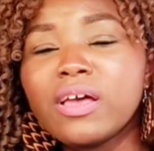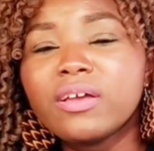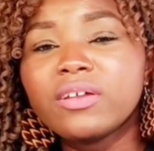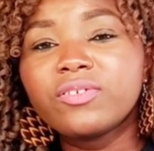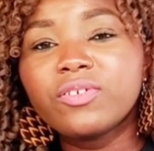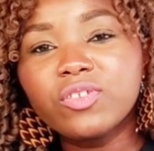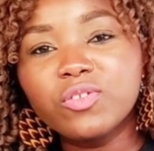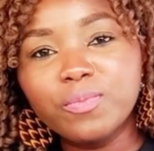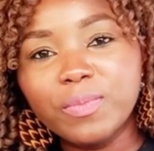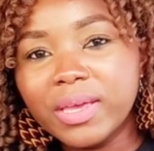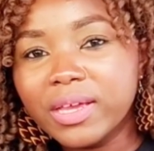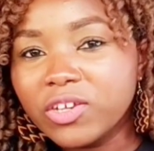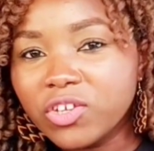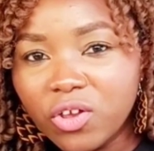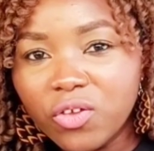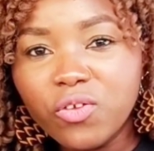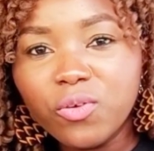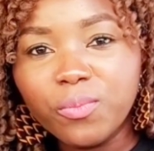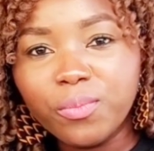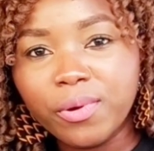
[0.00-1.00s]
just make sure
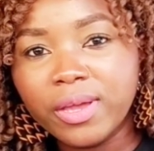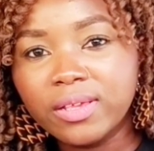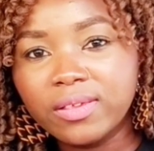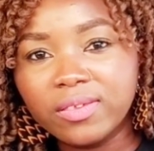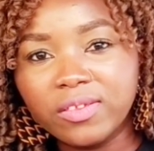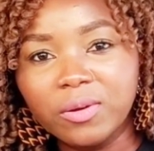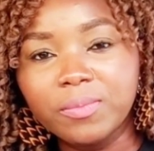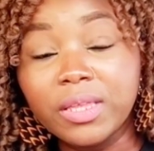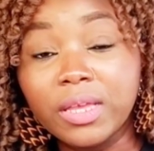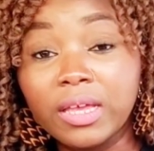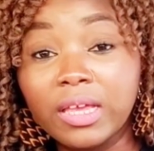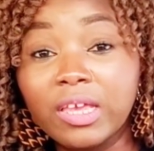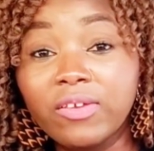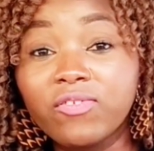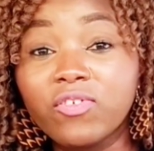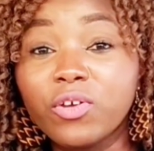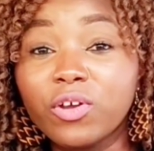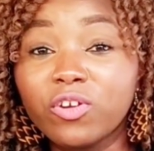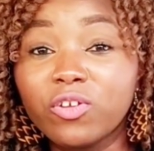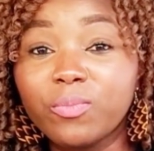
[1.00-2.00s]
you bring something if
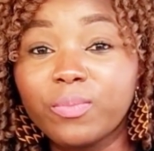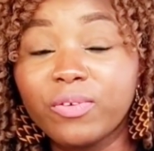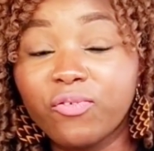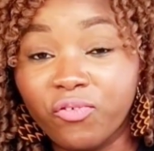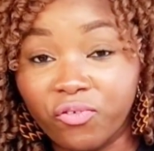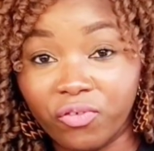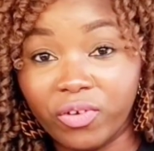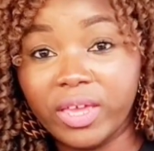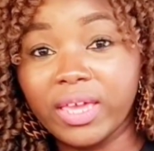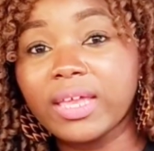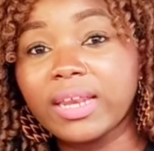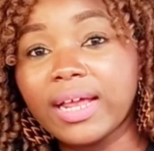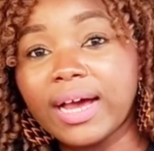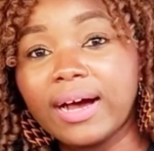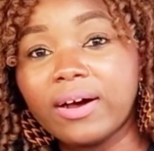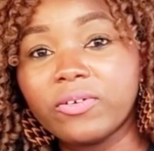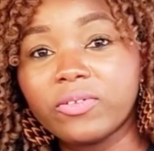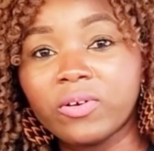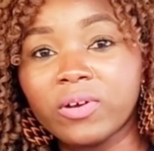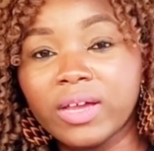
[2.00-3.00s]
you're gonna be freaking
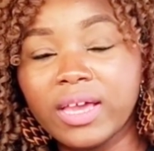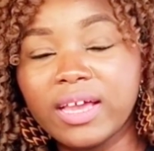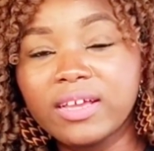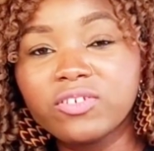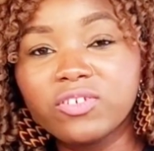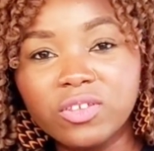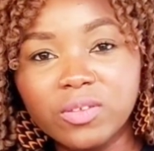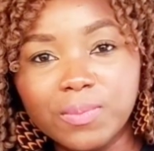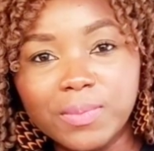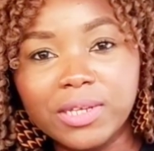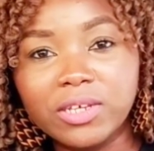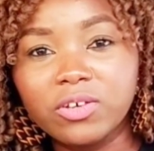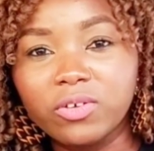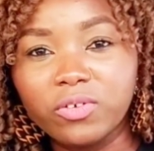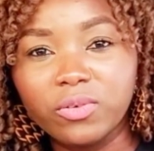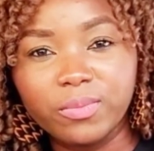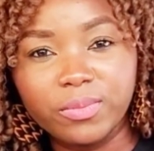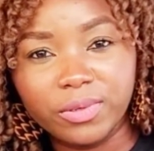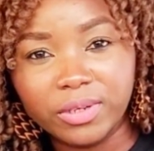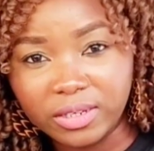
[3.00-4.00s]
out. Okay, just make sure
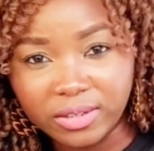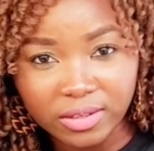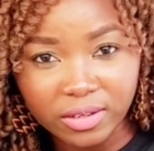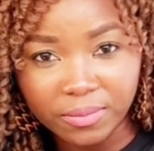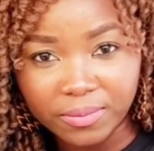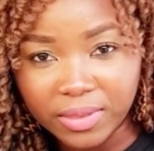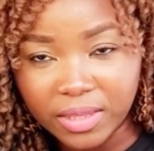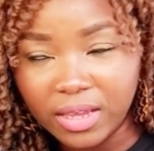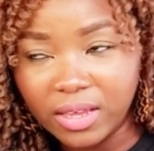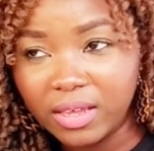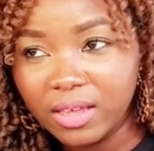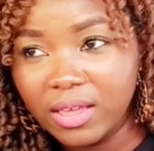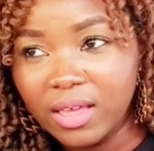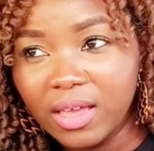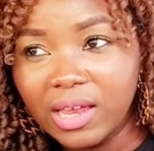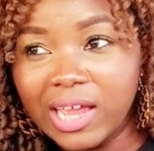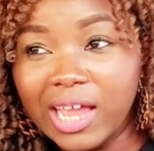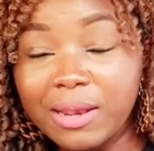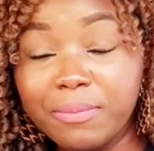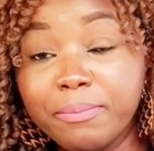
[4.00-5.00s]
you bring something.
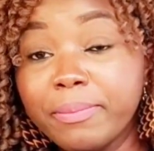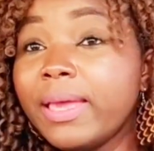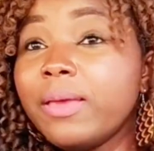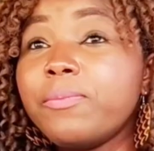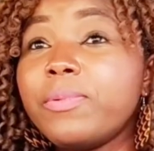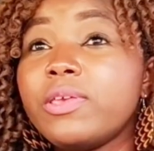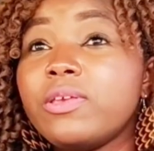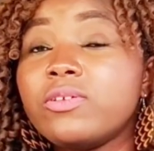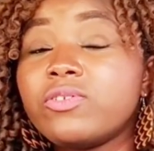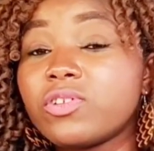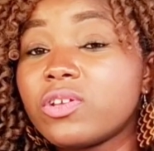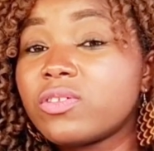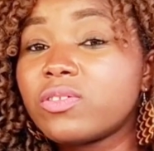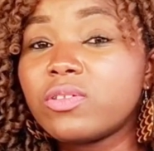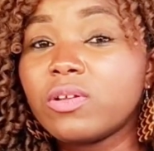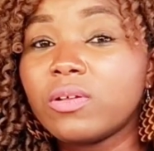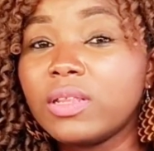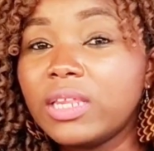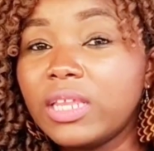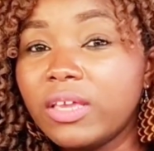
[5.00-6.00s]
And maybe you just
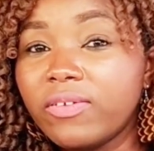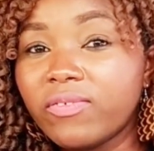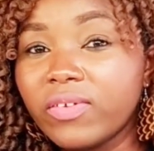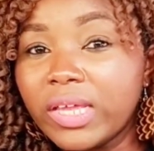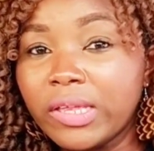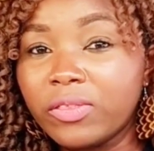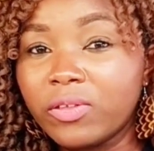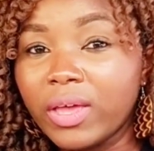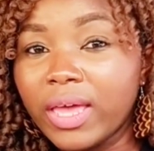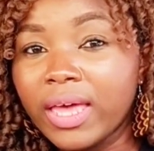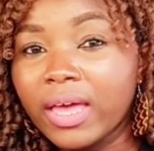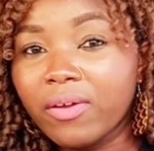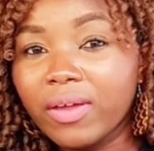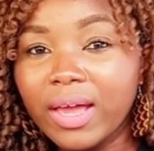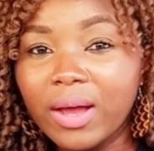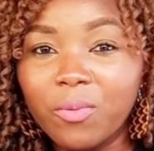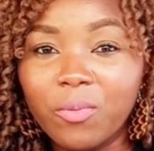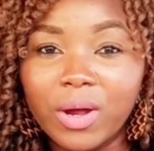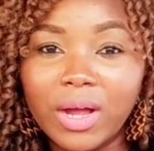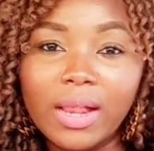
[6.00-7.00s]
don't live in the
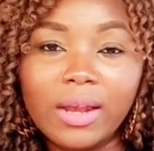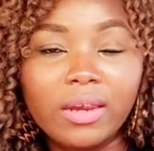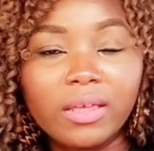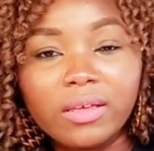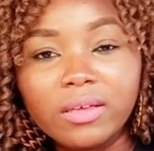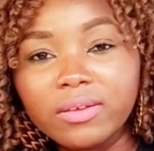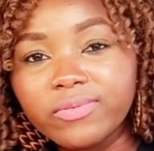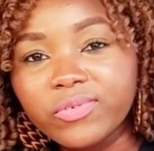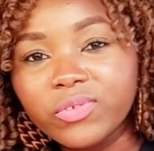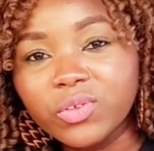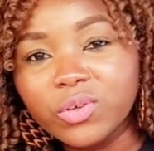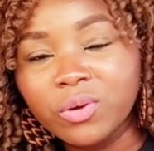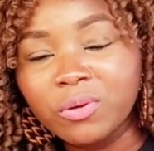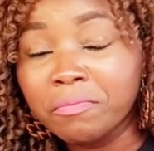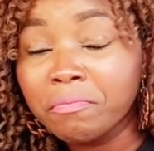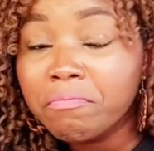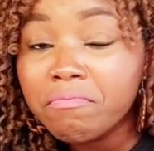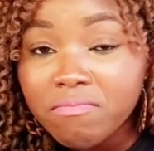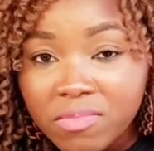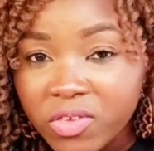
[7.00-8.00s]
area where I live, so
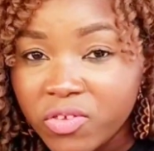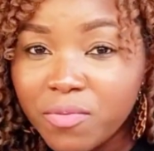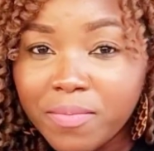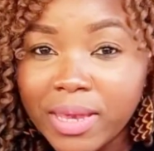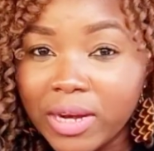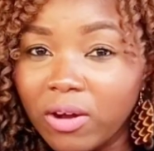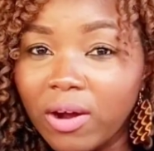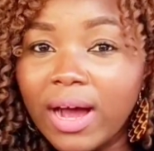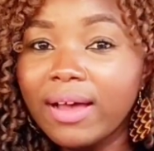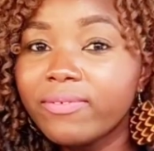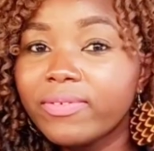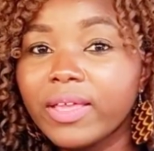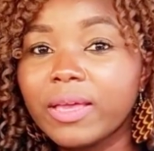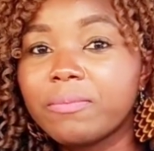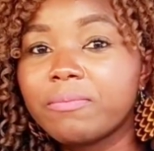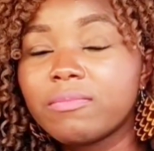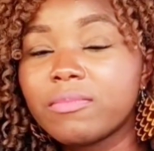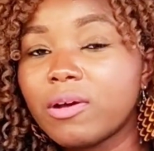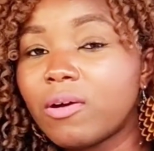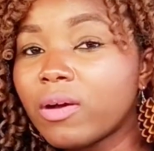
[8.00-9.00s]
you may not have
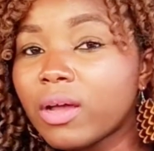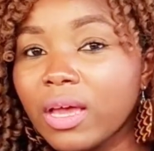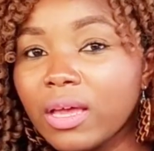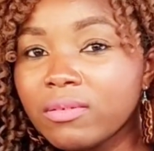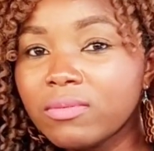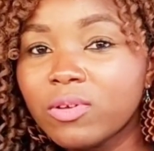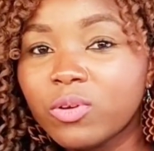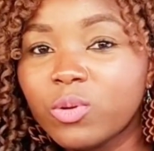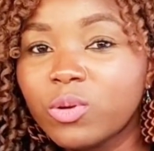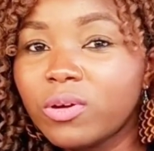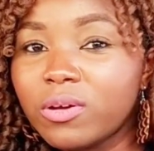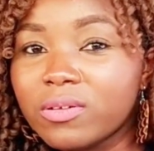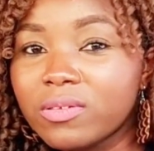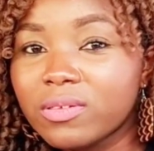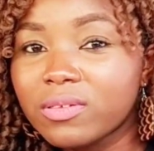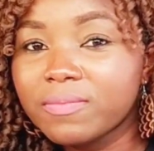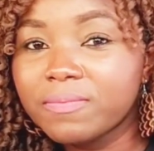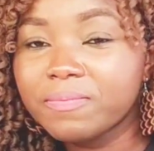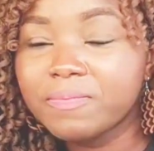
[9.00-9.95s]
them. Okay, who knows.